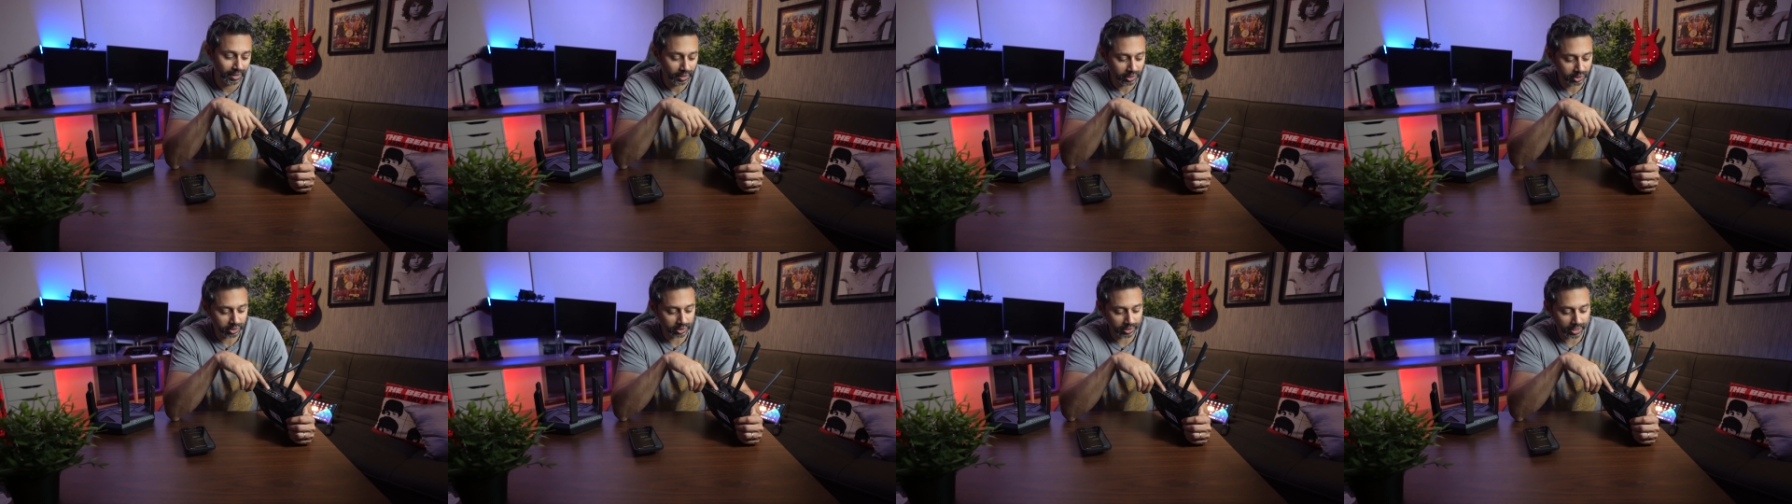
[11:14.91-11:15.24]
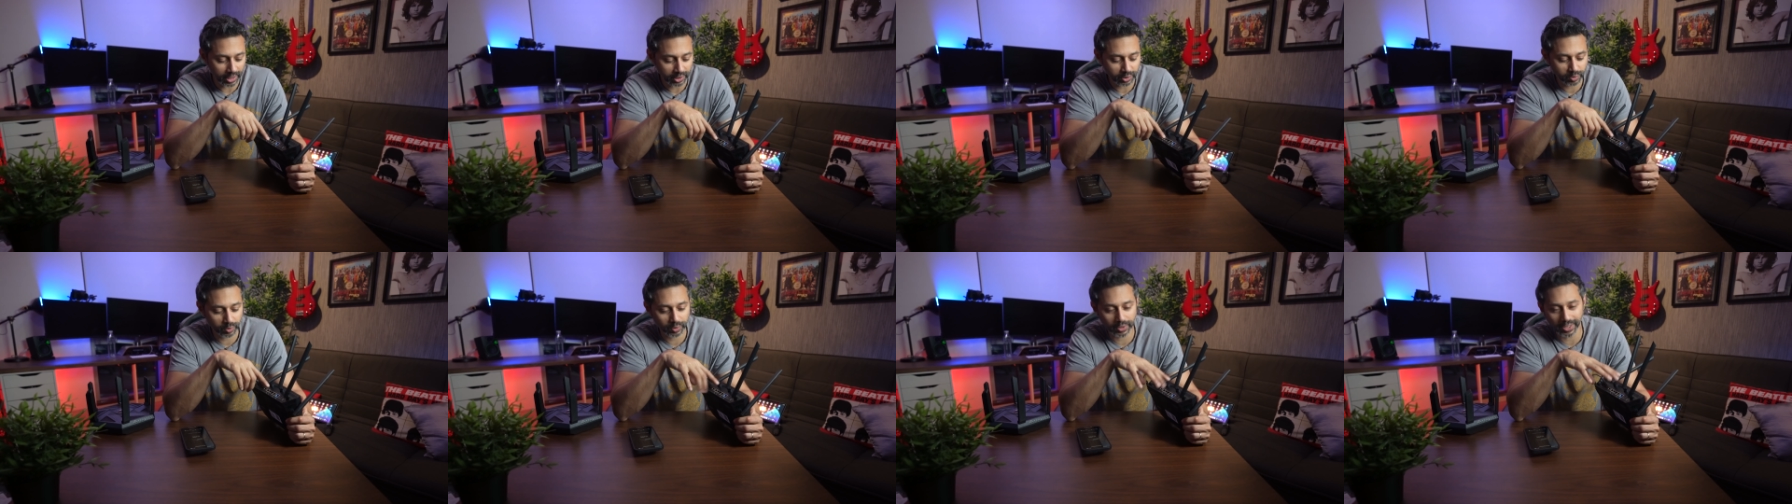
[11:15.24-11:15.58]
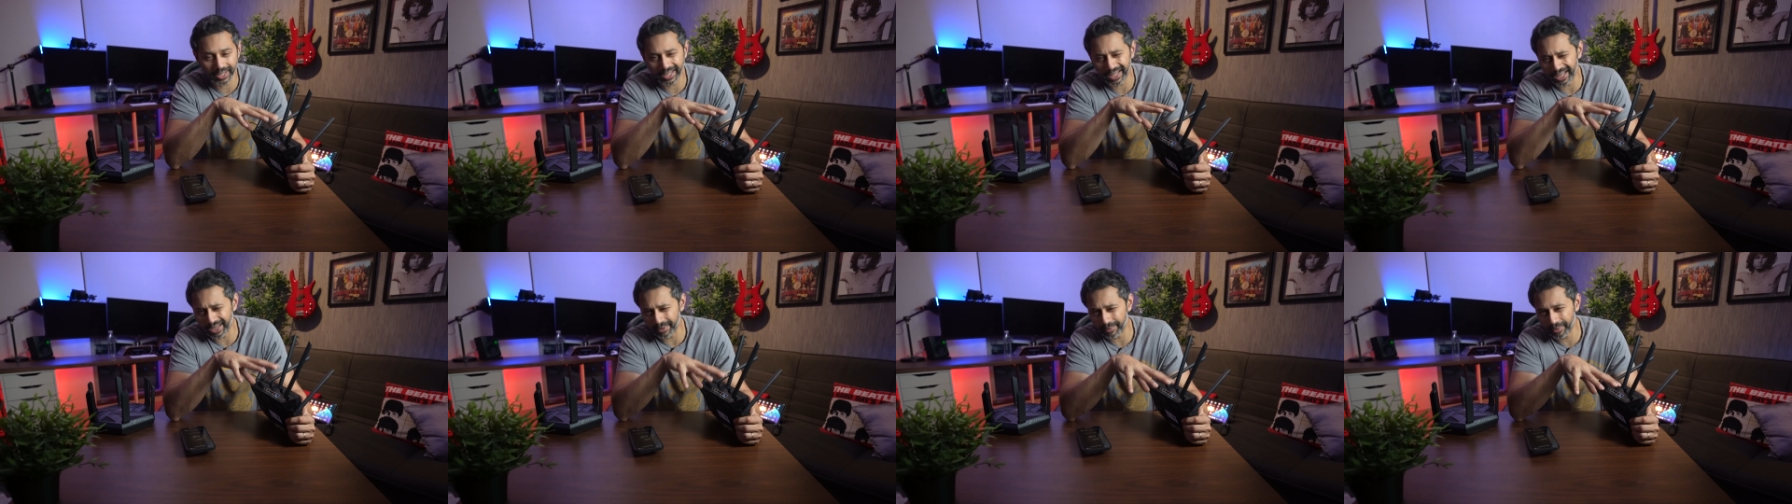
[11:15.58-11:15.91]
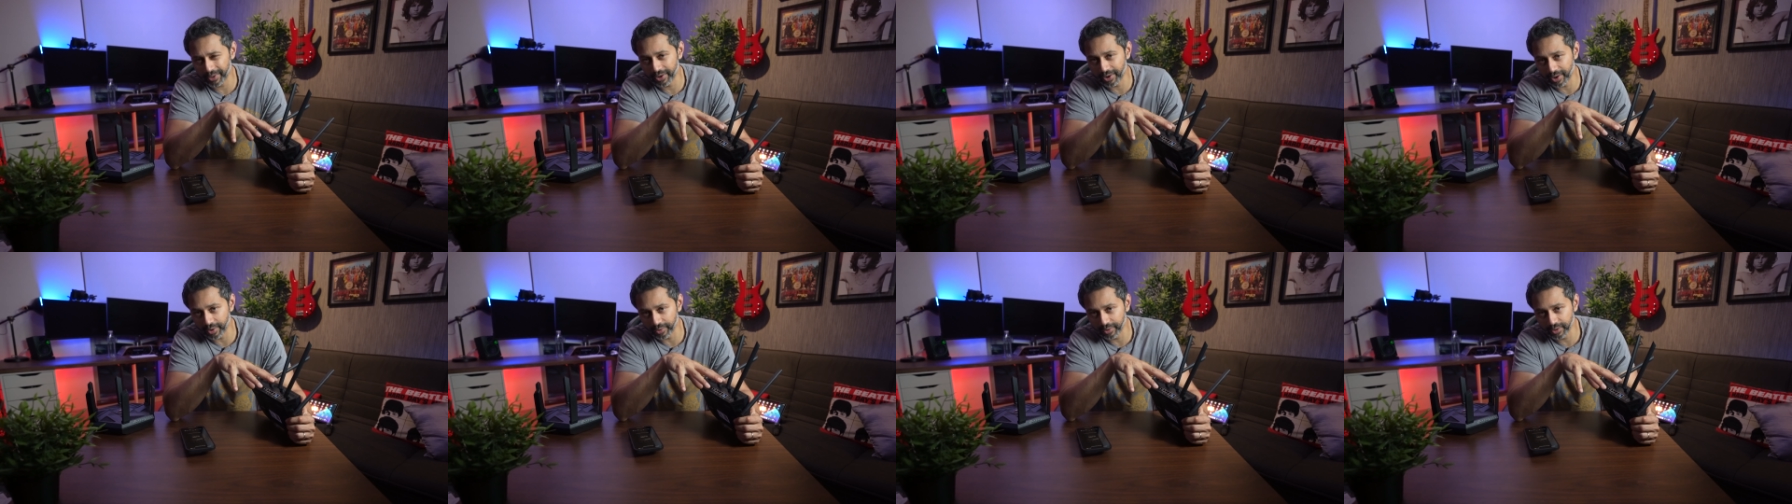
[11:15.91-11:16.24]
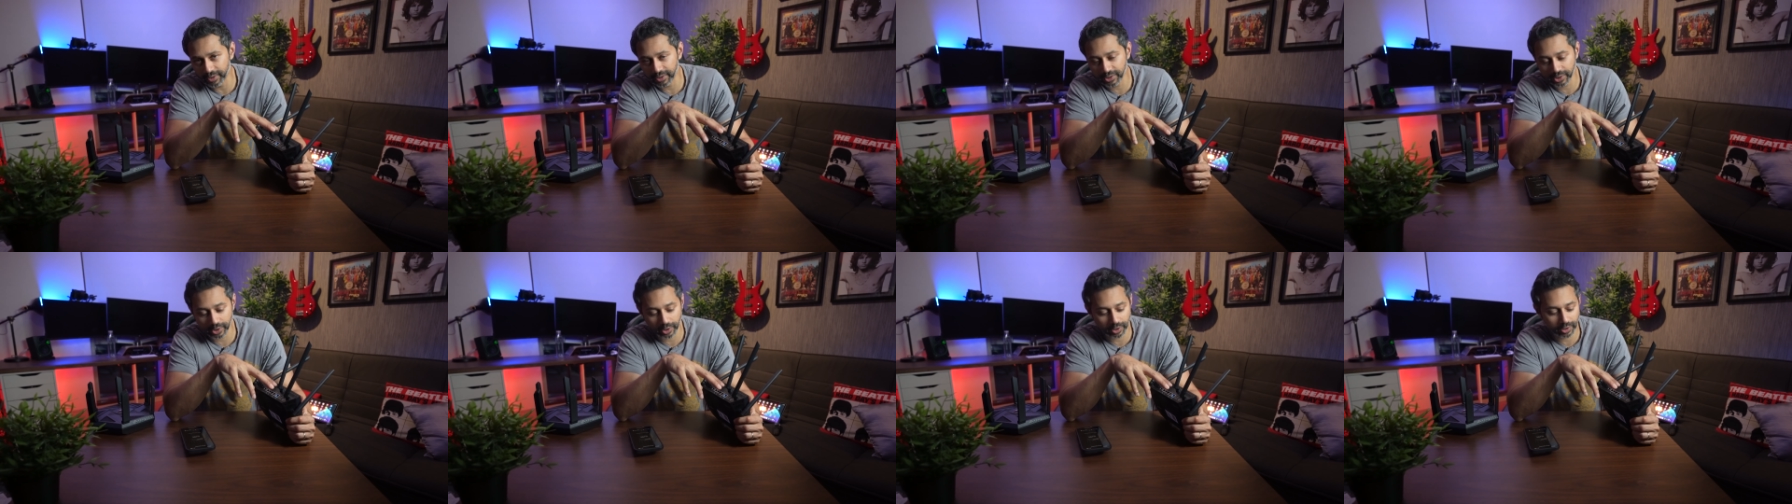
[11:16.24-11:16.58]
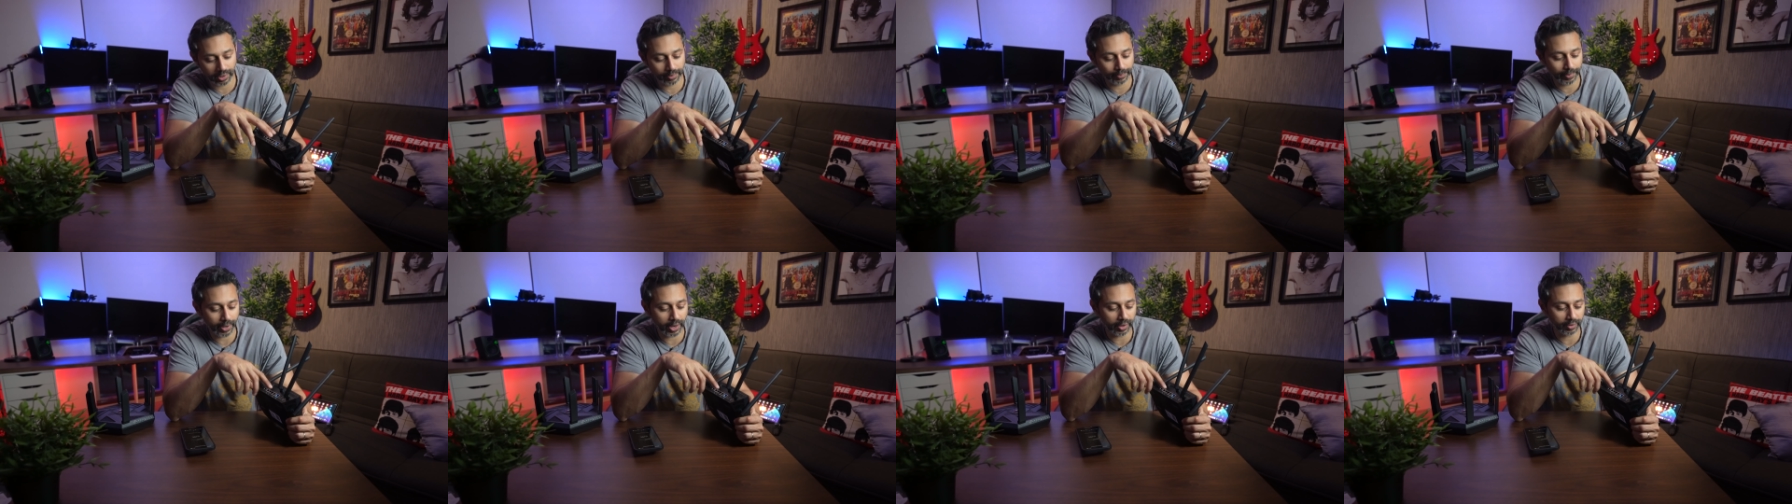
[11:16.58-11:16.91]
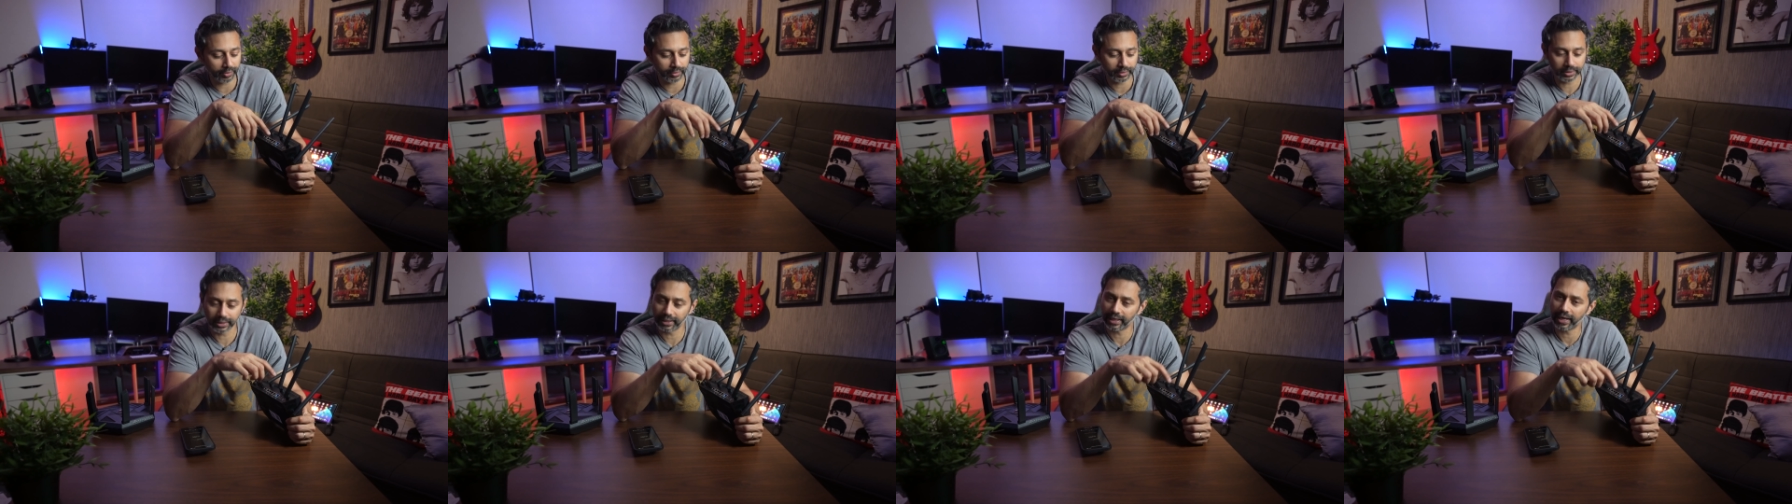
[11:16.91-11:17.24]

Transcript: So that's what the gaming router is all about.